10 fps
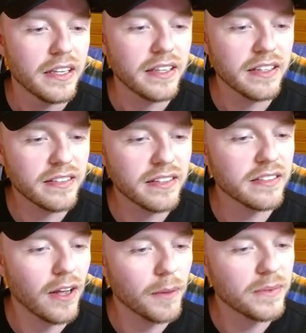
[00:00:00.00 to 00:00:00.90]
This is
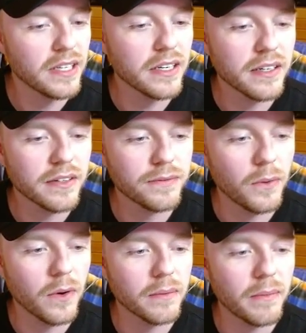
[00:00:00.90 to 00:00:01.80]
up there
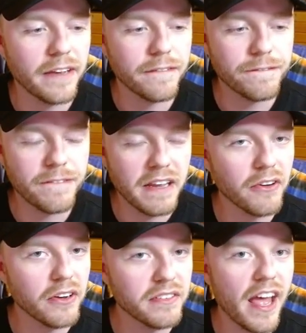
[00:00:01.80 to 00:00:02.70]
for my
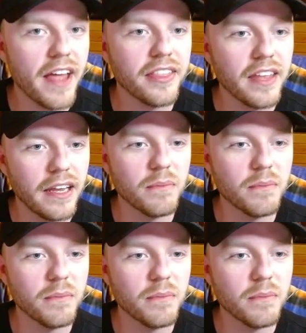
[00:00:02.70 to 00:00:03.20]
favorite death in